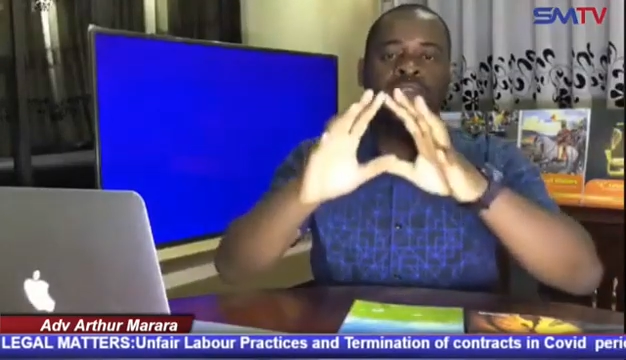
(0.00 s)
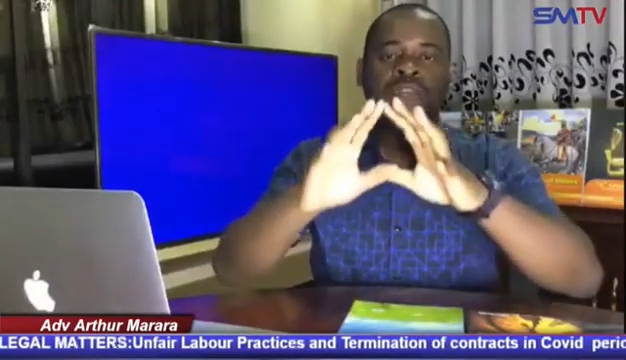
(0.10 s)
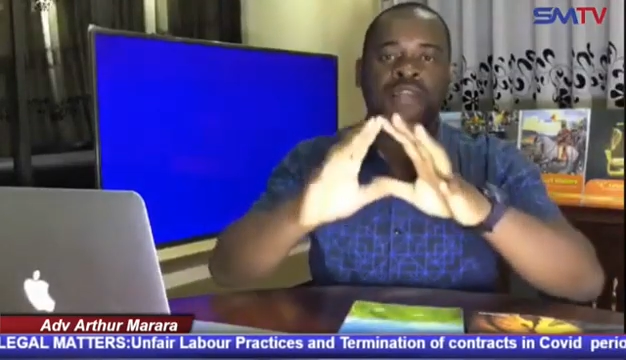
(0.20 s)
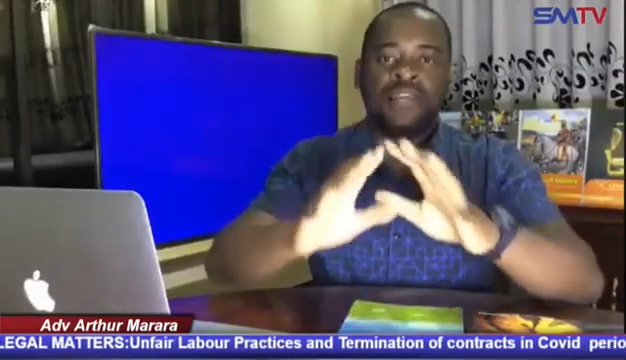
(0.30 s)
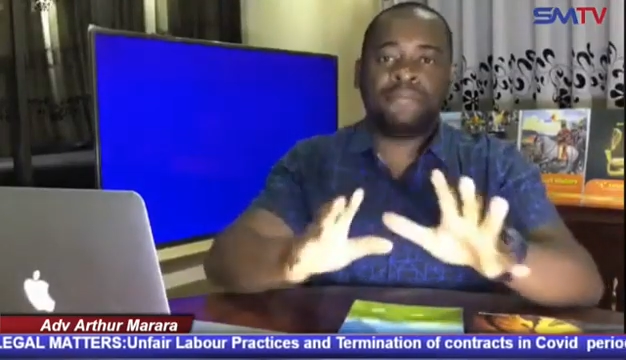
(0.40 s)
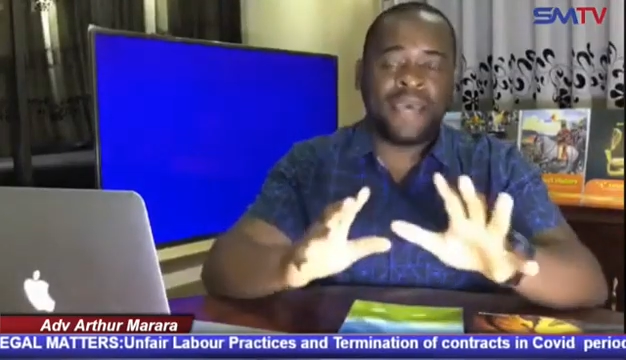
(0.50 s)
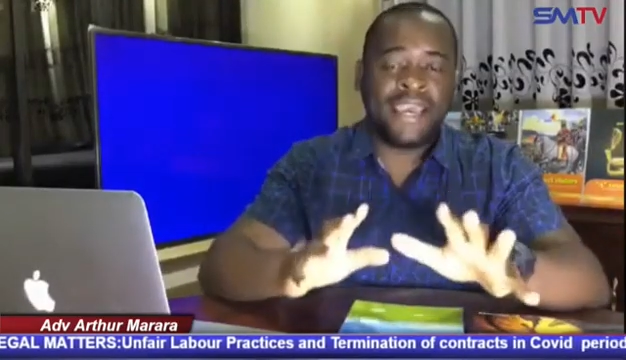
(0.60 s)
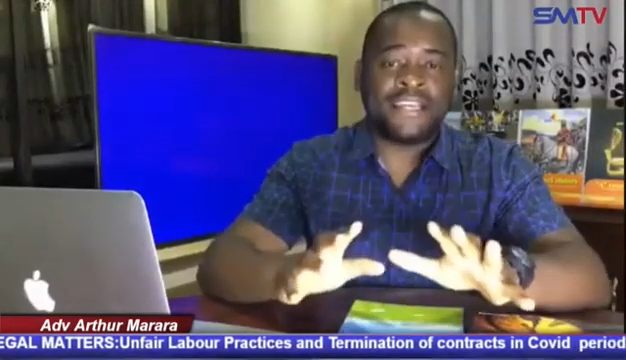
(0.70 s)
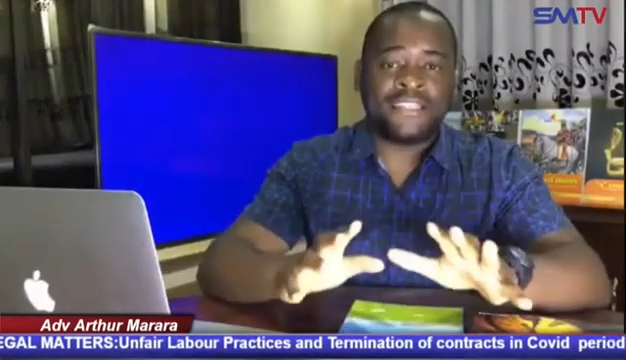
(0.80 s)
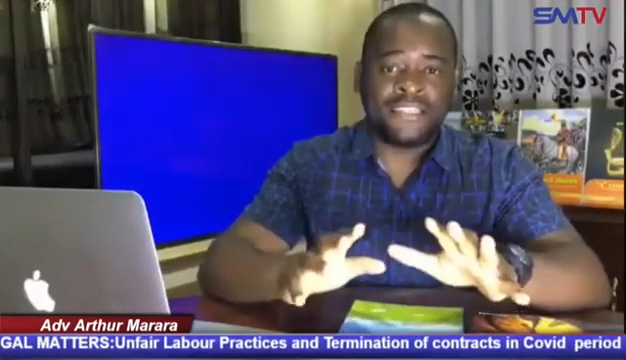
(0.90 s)
The
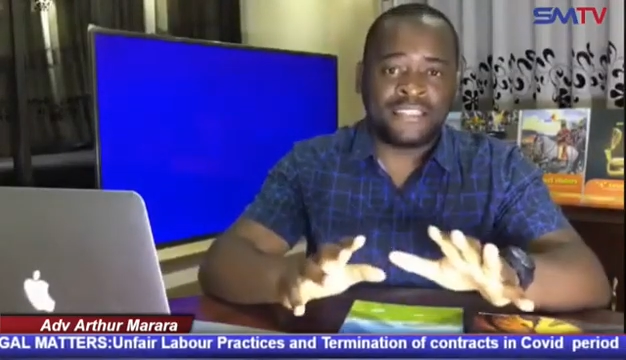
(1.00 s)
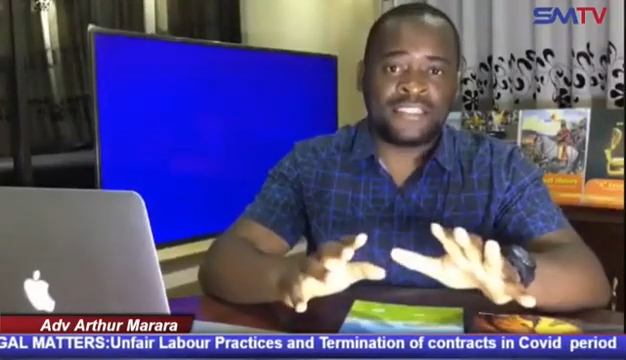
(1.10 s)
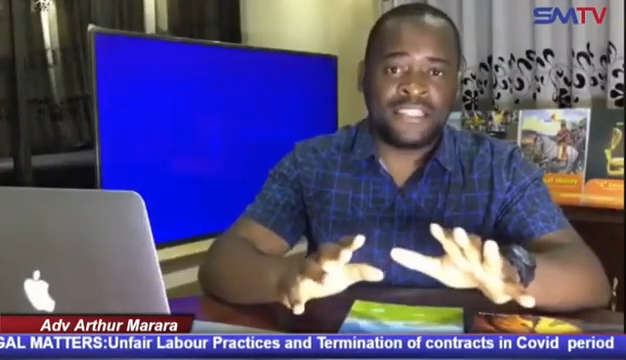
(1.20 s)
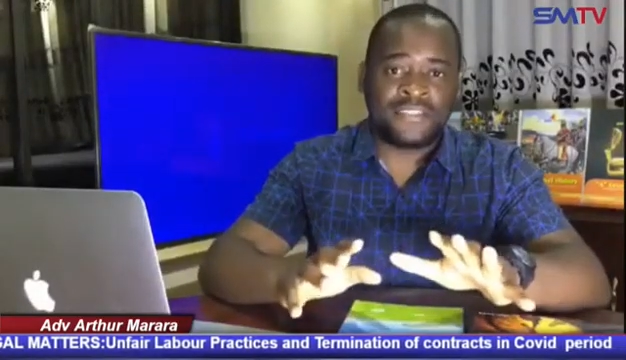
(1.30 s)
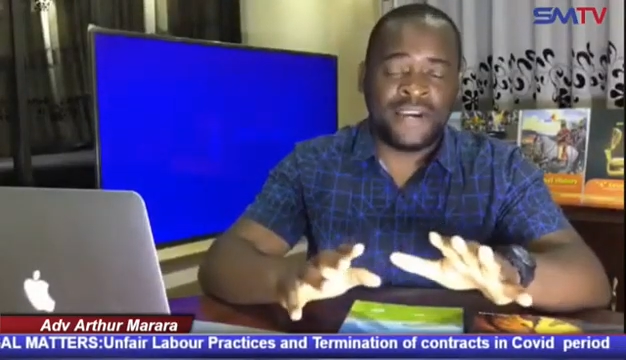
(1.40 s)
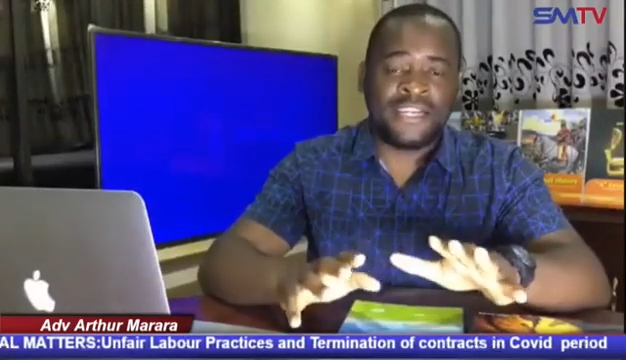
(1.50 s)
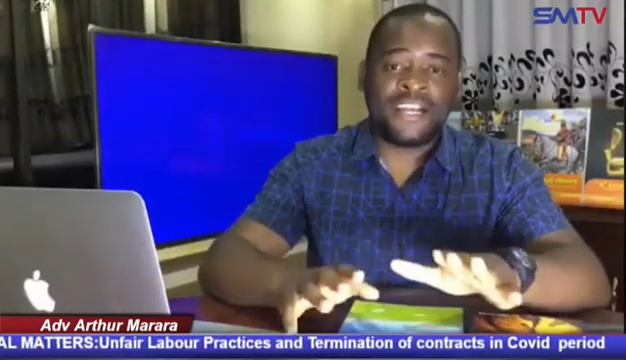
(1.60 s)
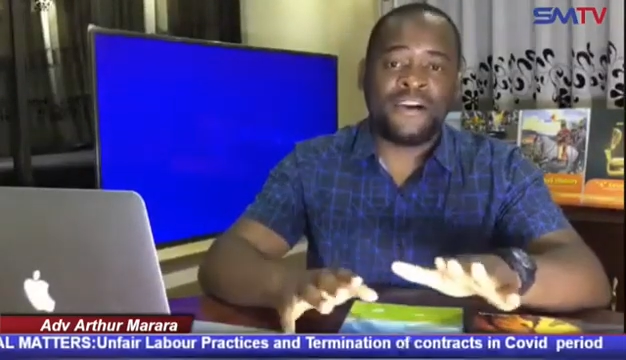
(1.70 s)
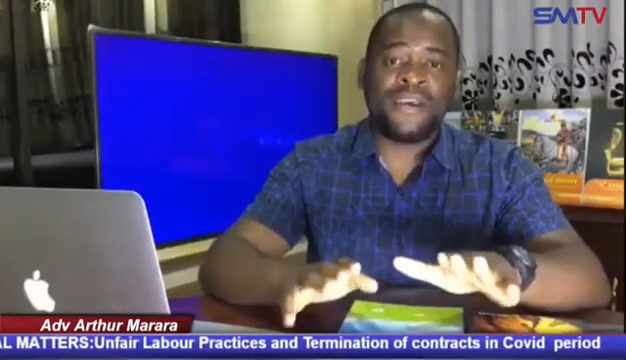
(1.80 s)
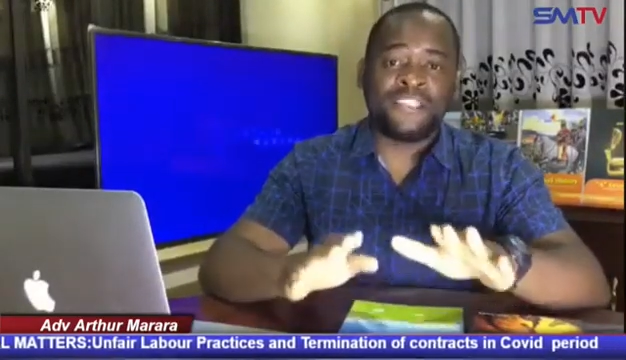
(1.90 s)
Labour Act as it stands right
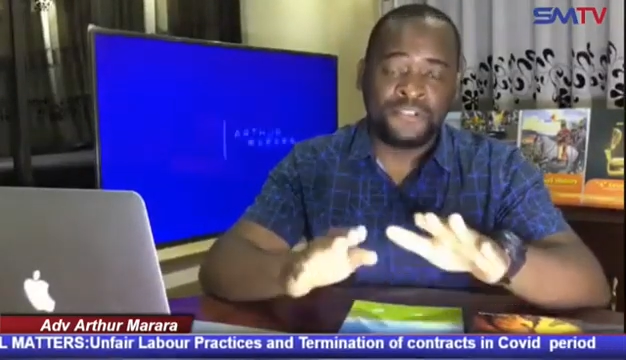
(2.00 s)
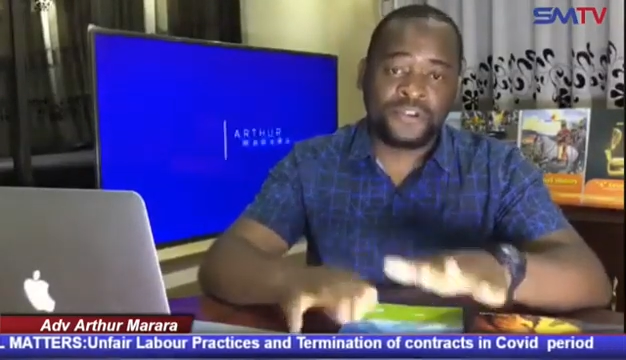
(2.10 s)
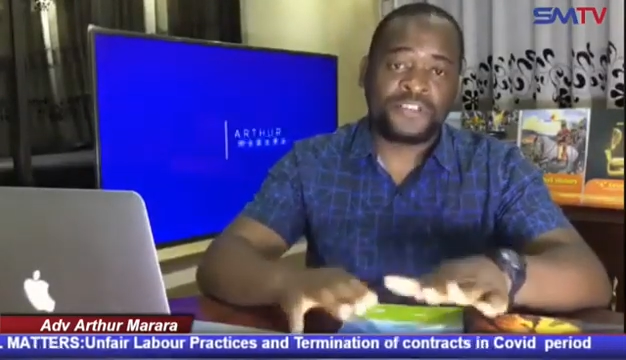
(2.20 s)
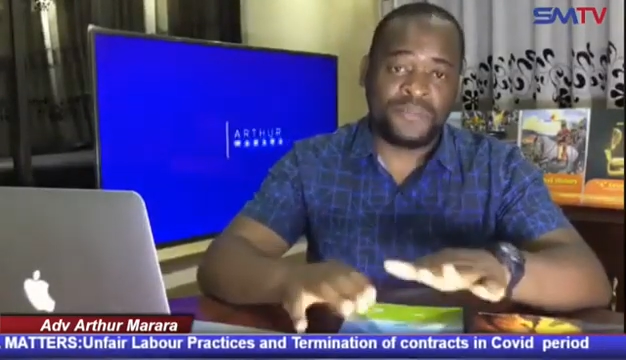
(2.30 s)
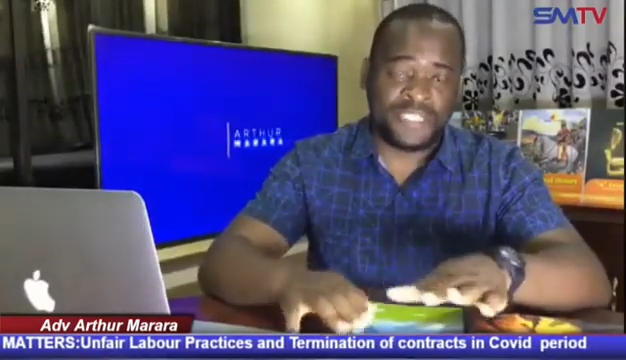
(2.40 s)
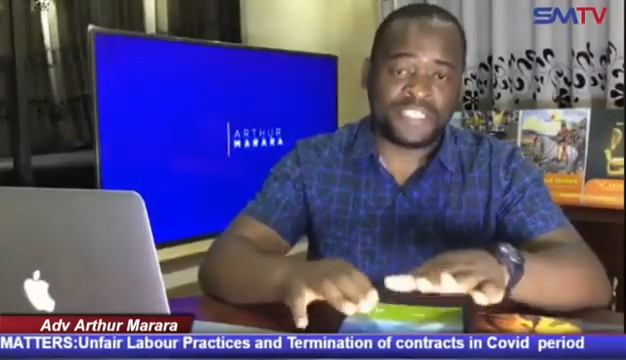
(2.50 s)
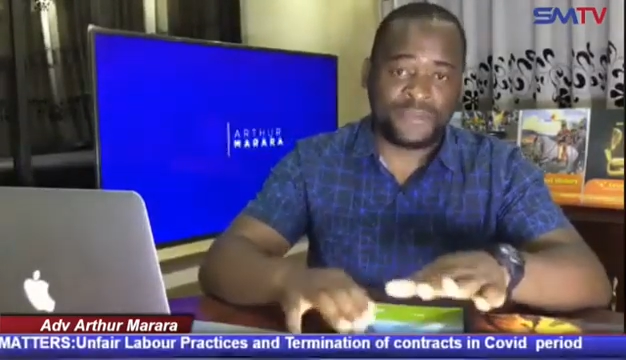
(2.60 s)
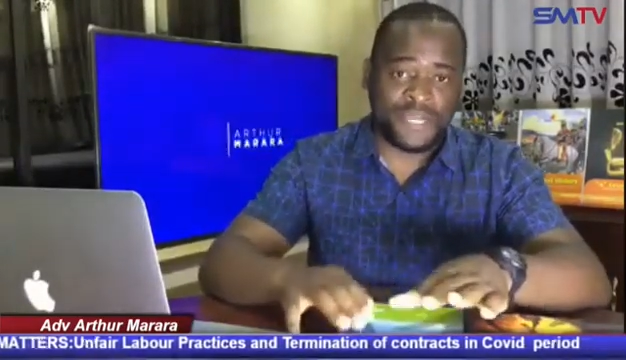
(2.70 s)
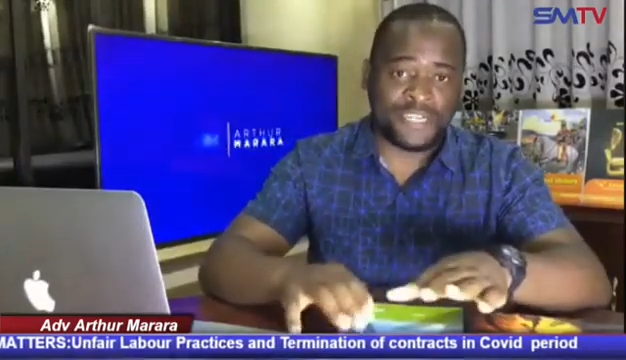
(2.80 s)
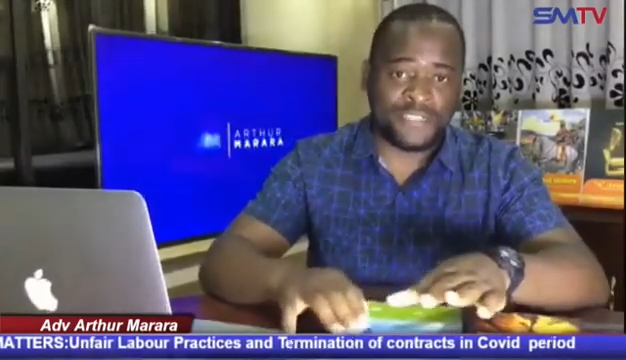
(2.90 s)
now has not been
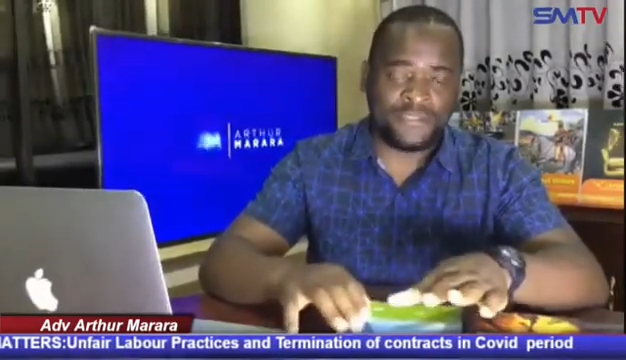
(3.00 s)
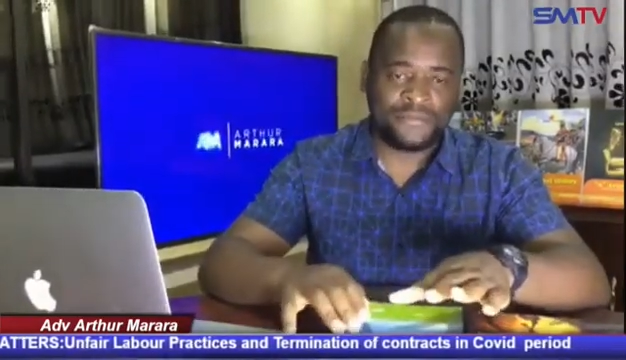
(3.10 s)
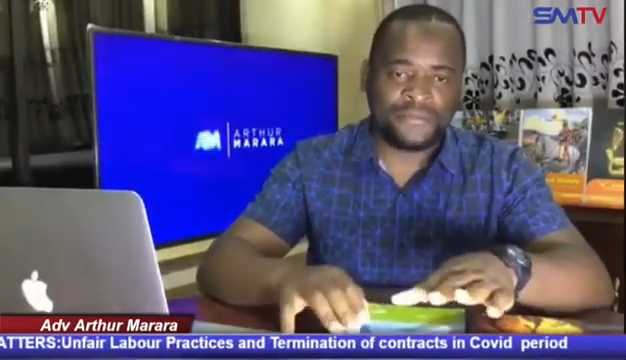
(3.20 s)
suspended.